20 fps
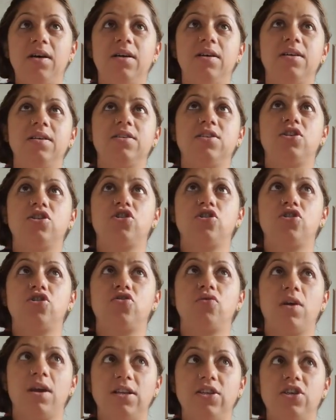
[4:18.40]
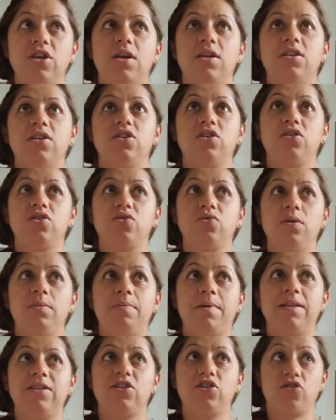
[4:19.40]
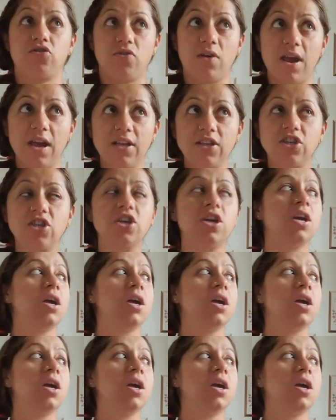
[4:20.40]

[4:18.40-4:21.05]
stretch and sweep.